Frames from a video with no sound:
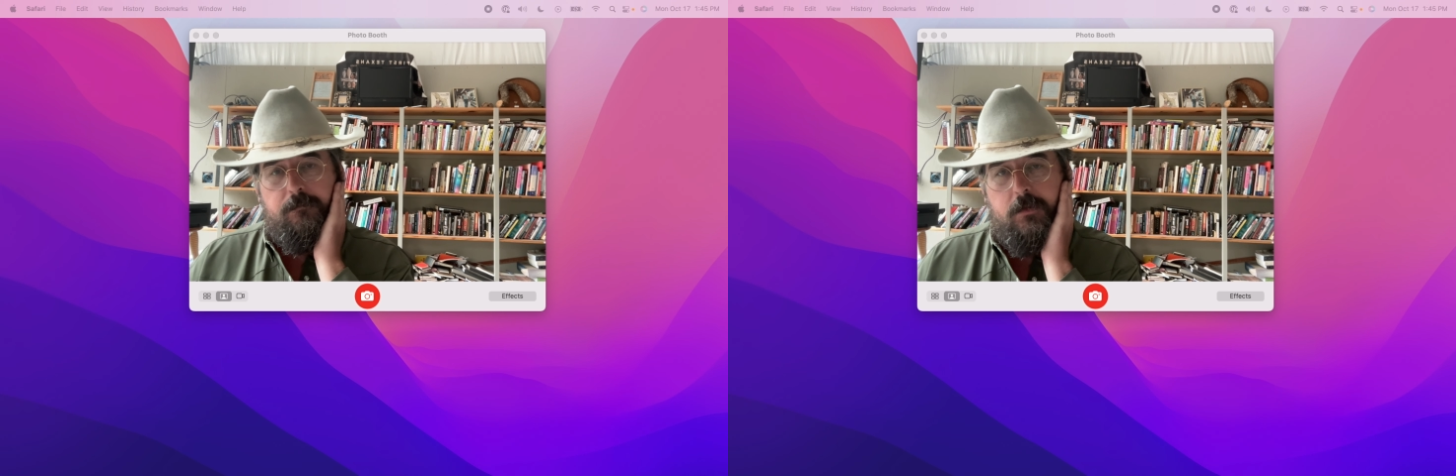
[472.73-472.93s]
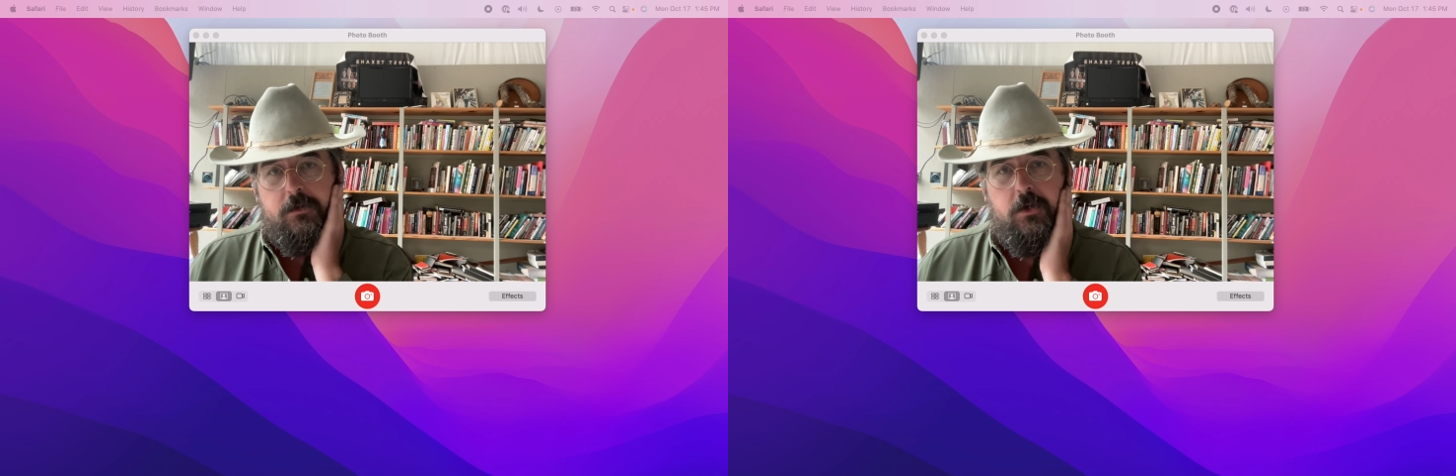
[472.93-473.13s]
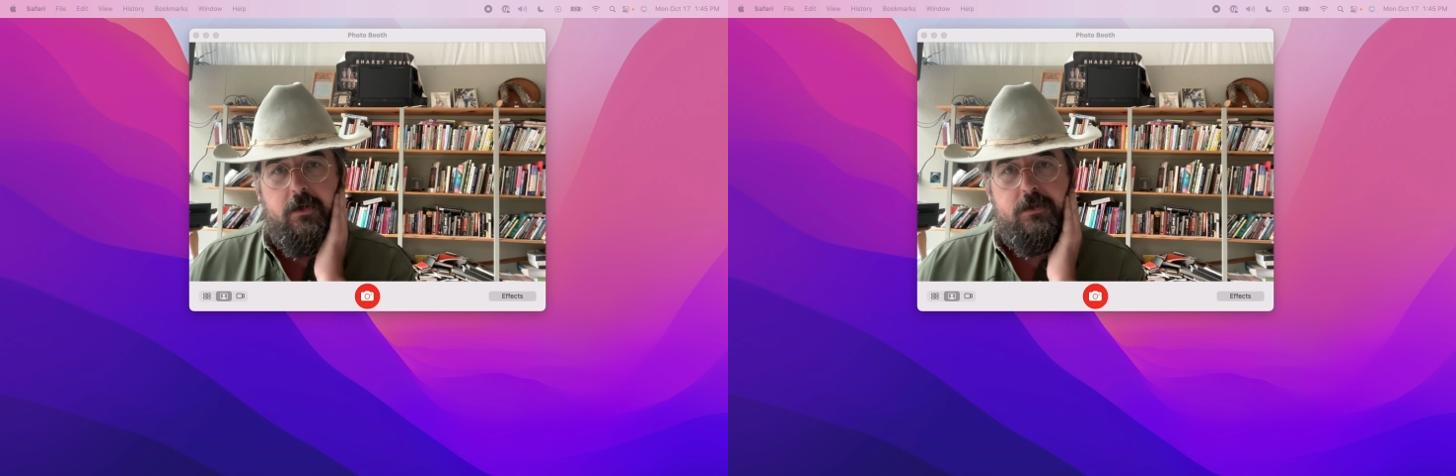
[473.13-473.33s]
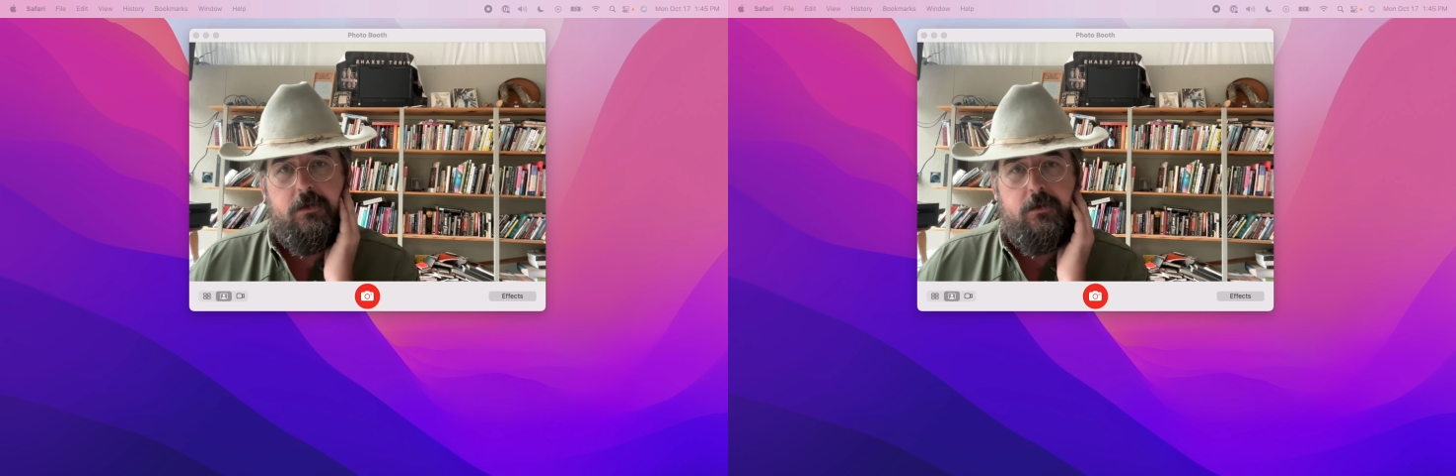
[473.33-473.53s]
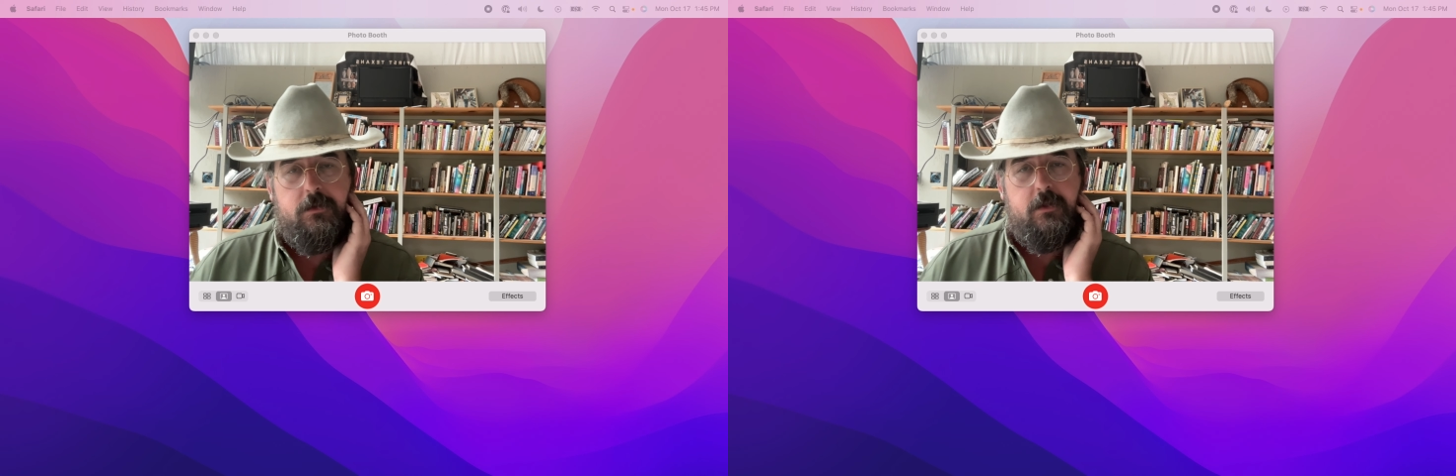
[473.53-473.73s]
Attorney
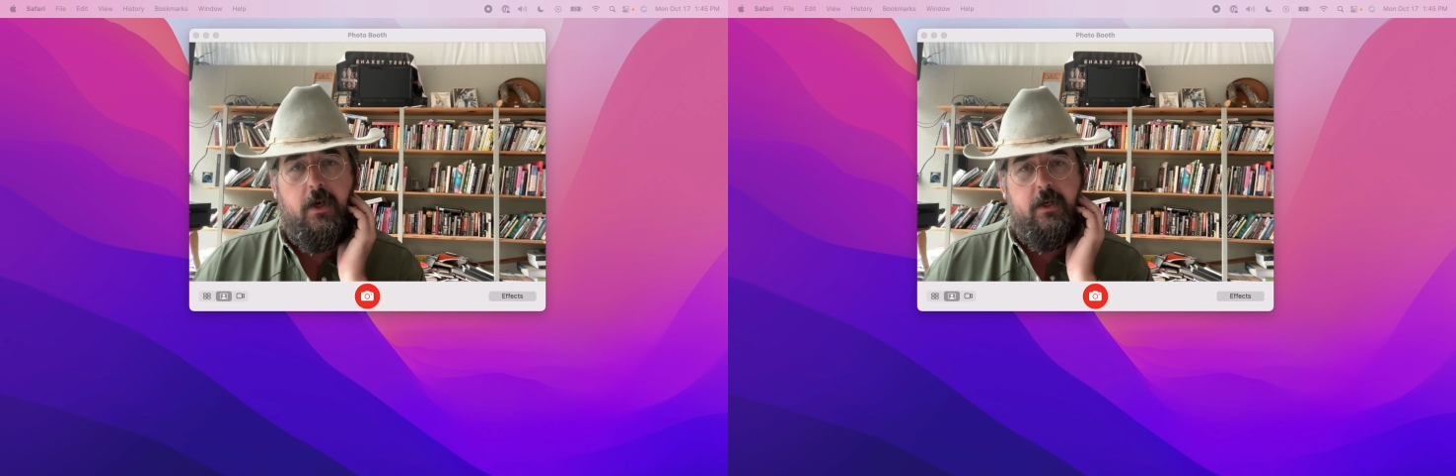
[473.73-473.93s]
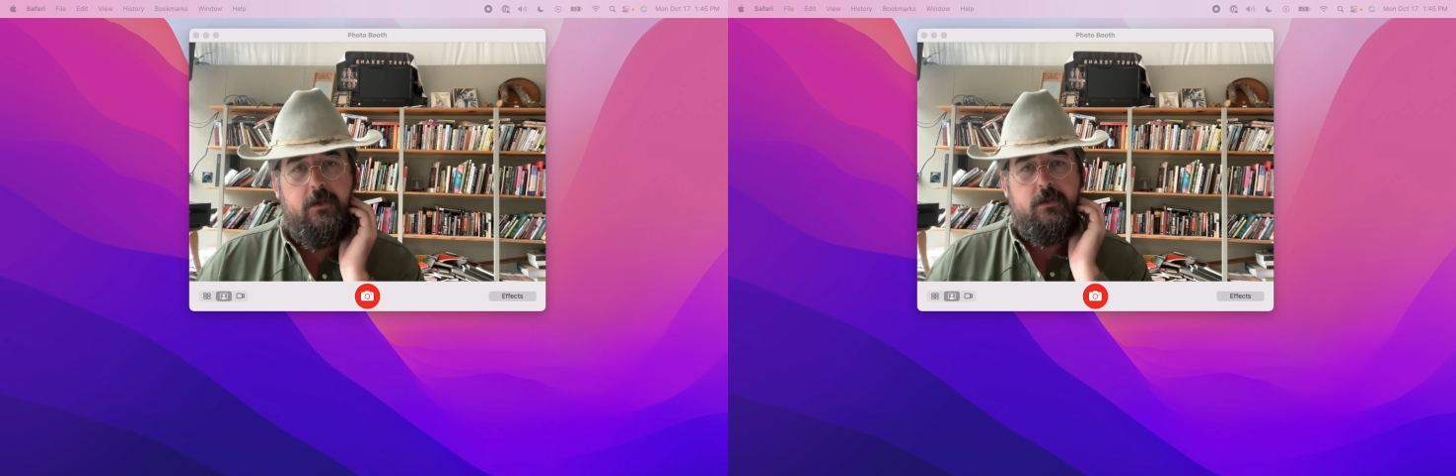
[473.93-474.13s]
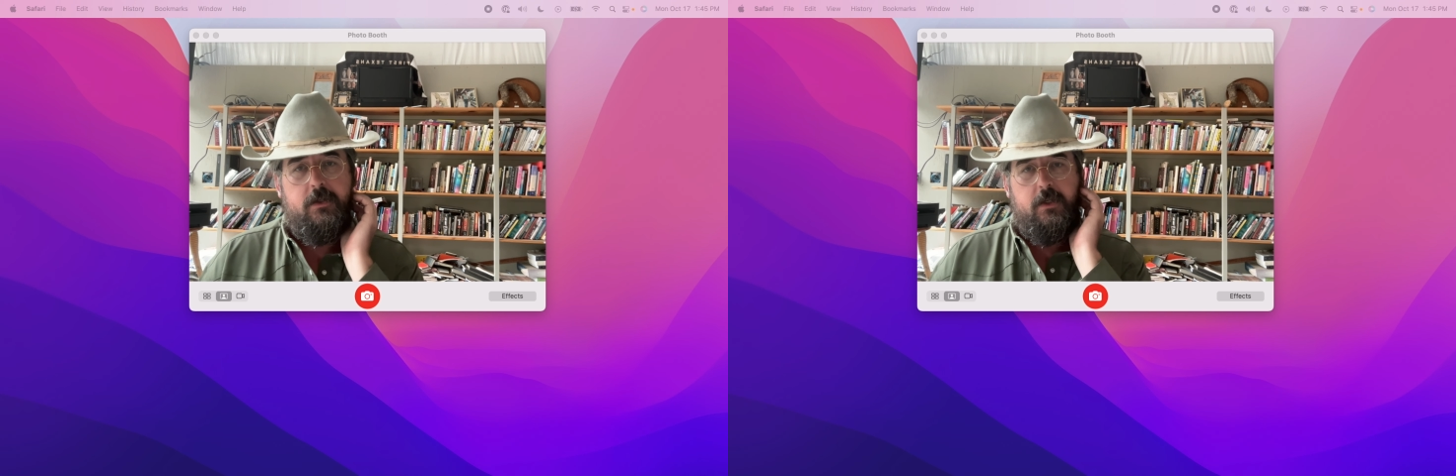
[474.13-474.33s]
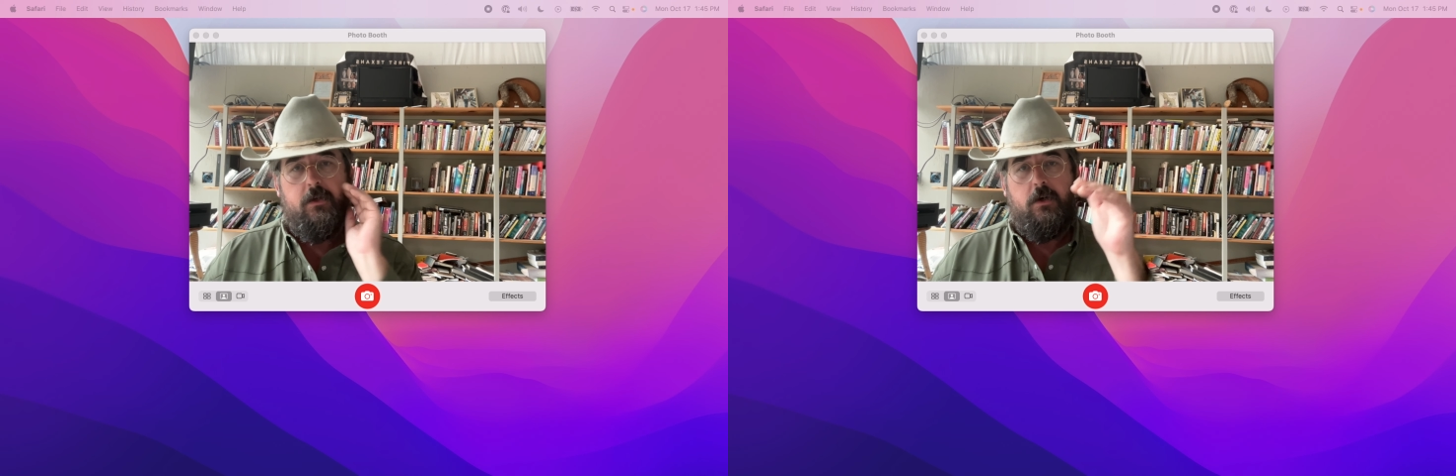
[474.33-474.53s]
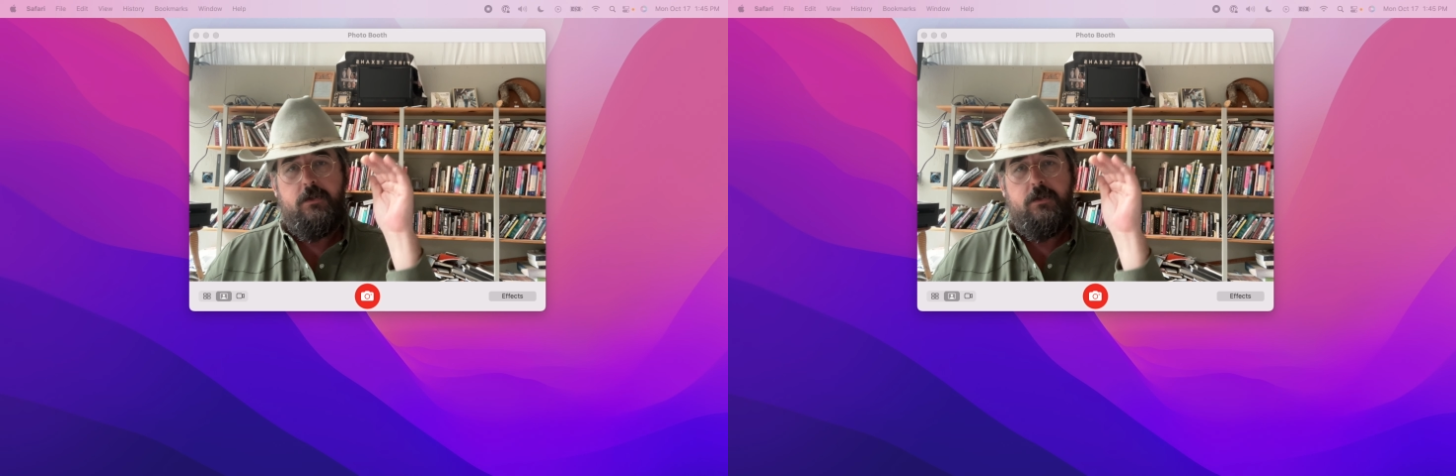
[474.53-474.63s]
General's site, you'll see there